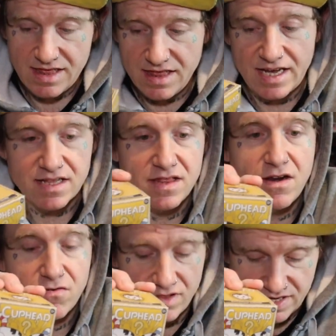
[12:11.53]
like
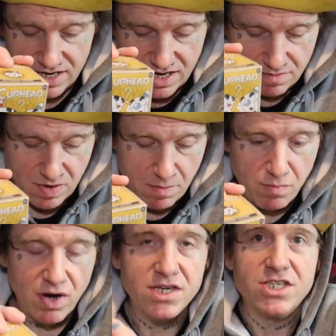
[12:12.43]
literally a, a,
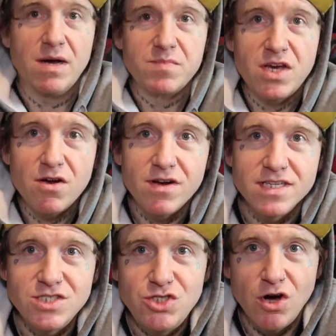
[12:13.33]
bunch. I'm
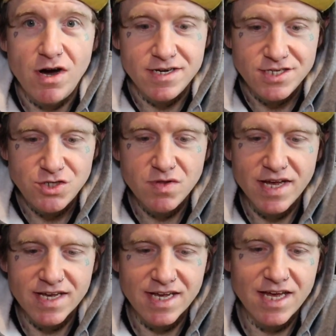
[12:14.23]
curious, John, did you
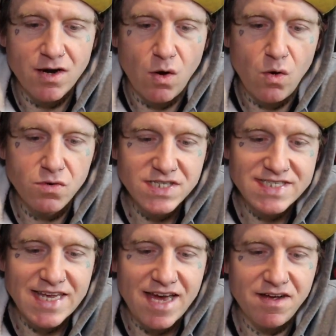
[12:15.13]
like get a whole
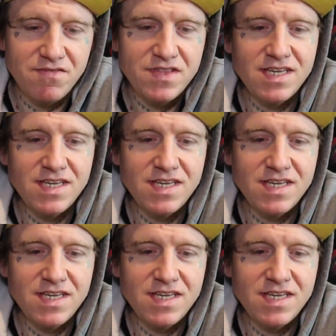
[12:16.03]
set of